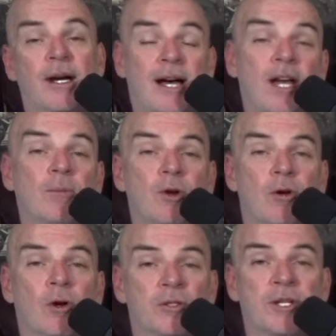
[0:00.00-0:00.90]
I am
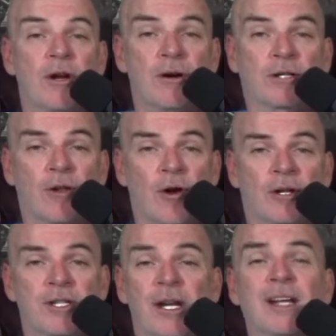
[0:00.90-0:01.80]
your host, Eric
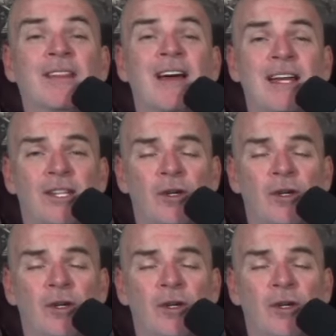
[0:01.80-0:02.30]
Clark, saying thank